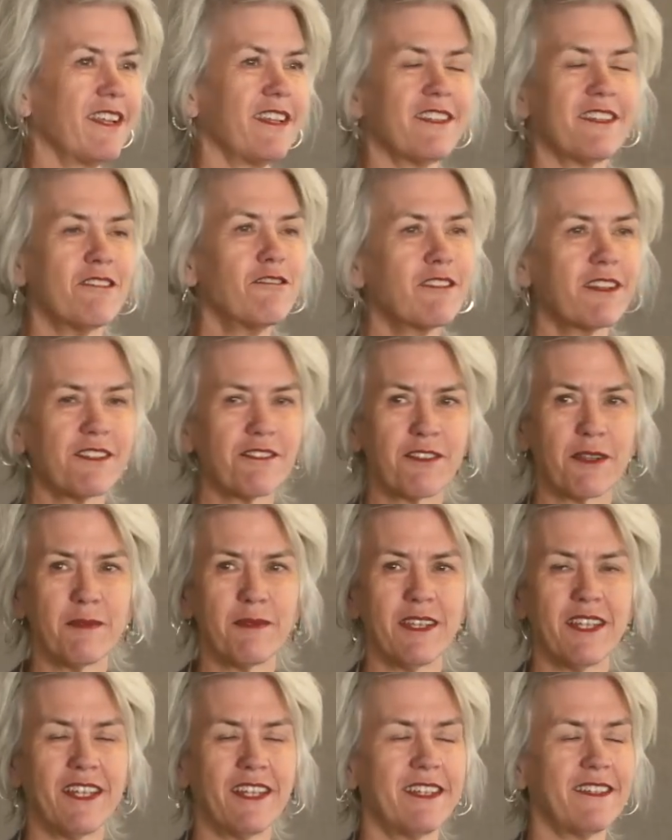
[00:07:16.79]
don't
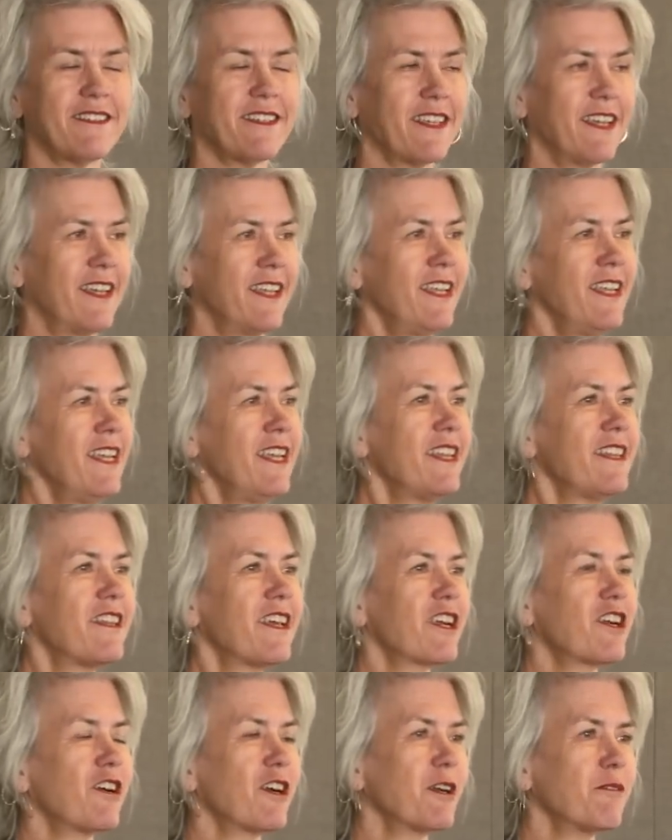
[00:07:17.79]
attribute it to the
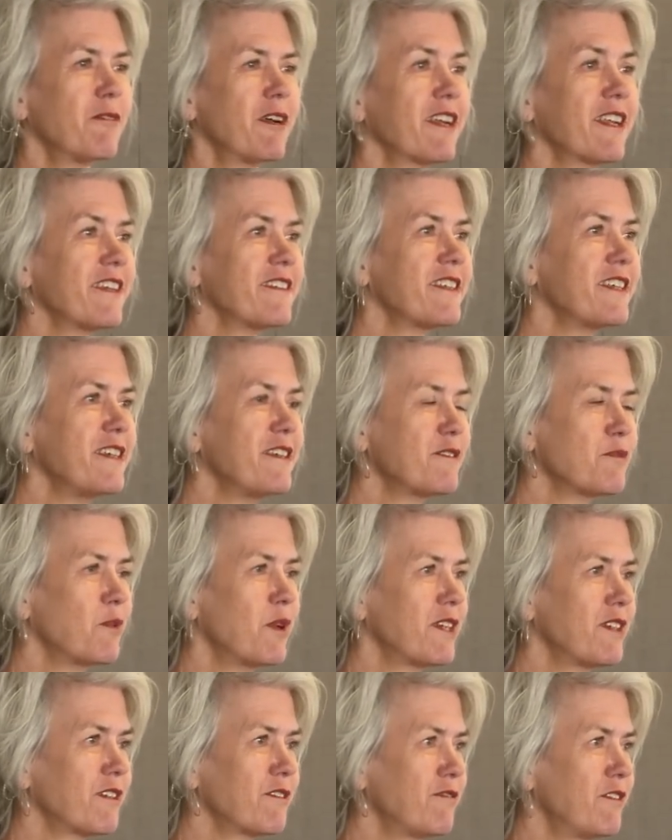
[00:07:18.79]
current one, because he's
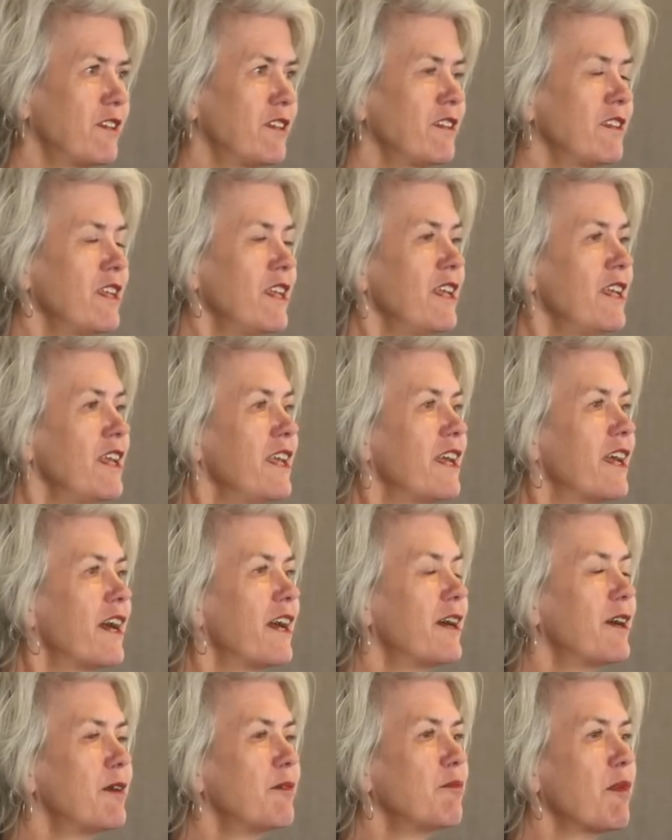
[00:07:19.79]
wonderful.
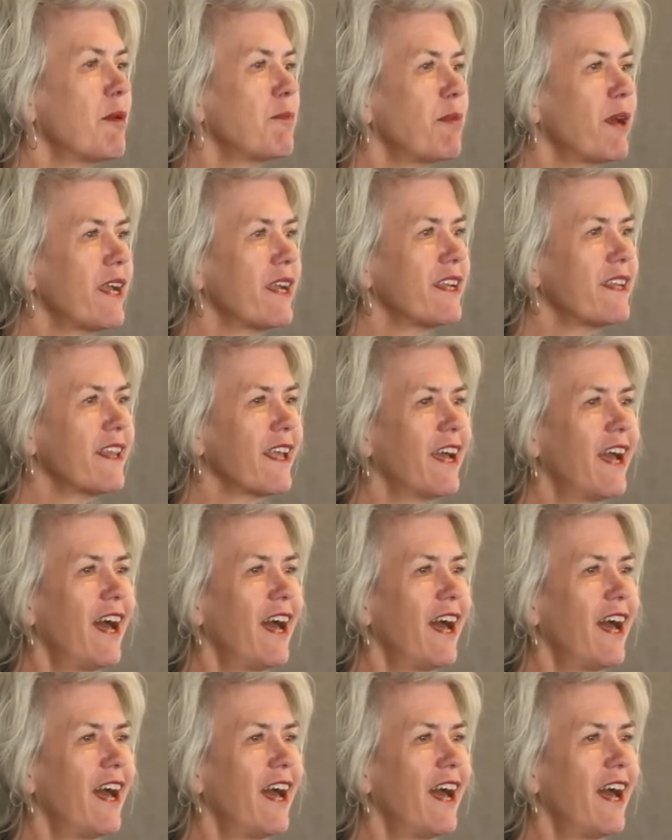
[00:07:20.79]
But